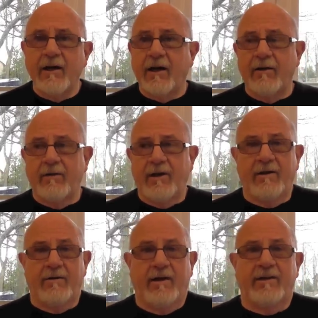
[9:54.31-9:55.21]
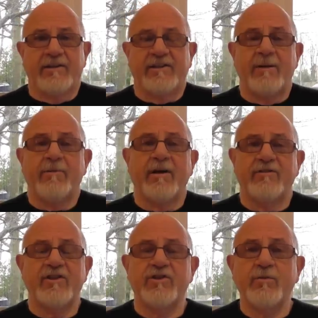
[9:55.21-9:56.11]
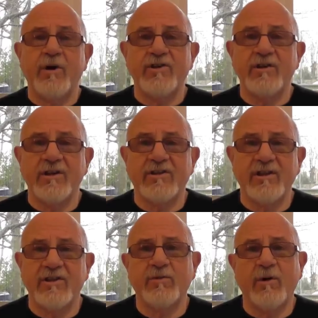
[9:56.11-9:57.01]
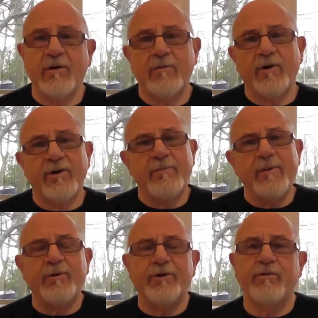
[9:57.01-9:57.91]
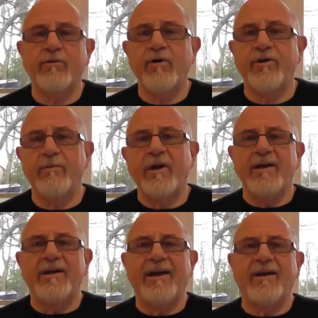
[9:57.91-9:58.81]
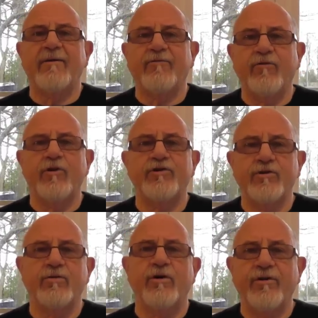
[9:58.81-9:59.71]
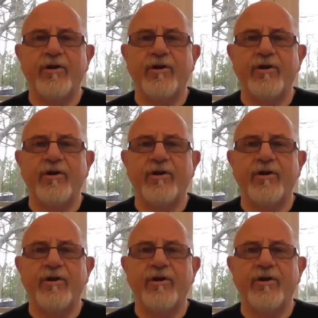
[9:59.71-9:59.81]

And the same kind of situation exists where the people that grow them can't afford to grow